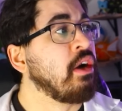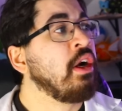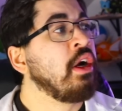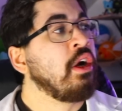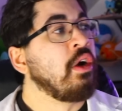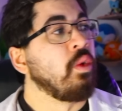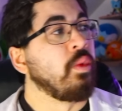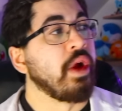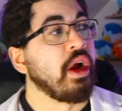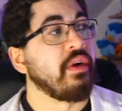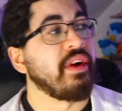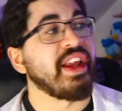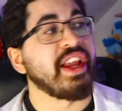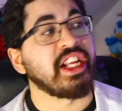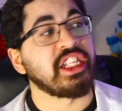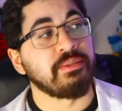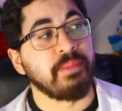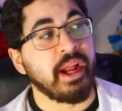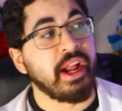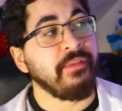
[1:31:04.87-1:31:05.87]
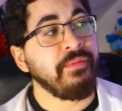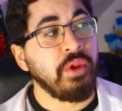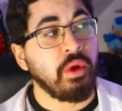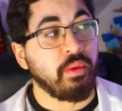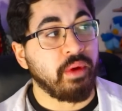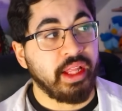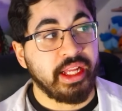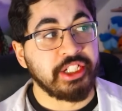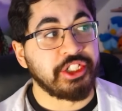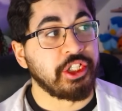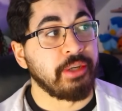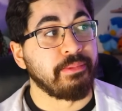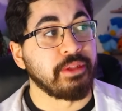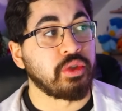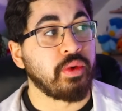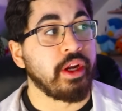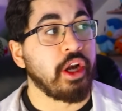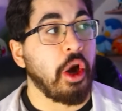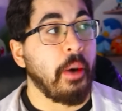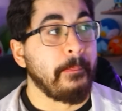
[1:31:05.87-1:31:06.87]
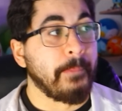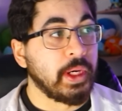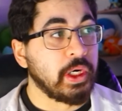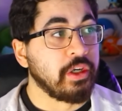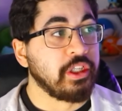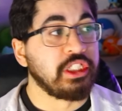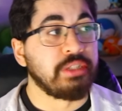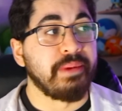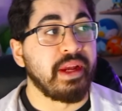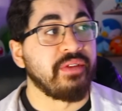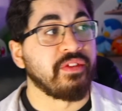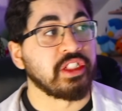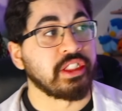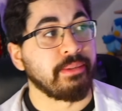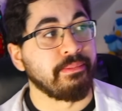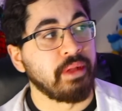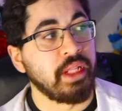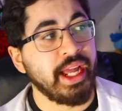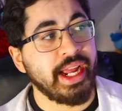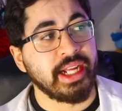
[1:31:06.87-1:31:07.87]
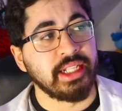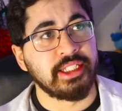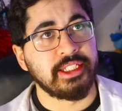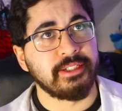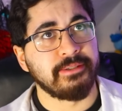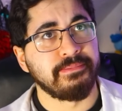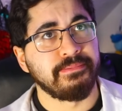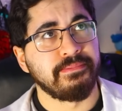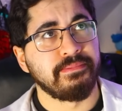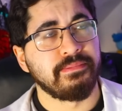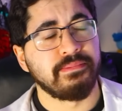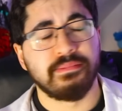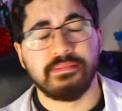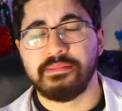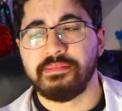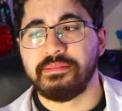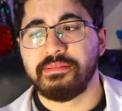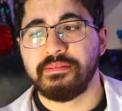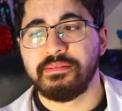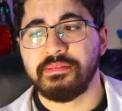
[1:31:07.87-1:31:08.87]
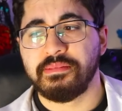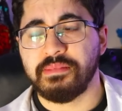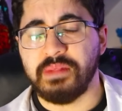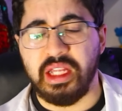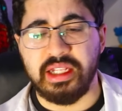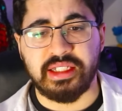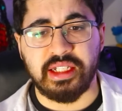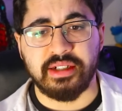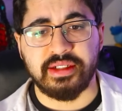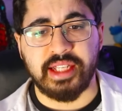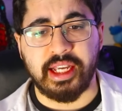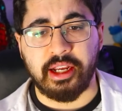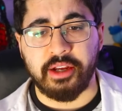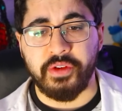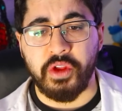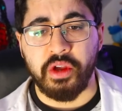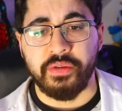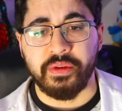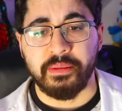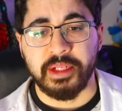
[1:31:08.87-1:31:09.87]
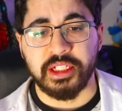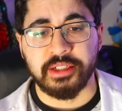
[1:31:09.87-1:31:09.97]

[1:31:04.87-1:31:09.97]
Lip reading: We already explained the relationship between our birds, beavers, and plants. Sounds like a euphemism.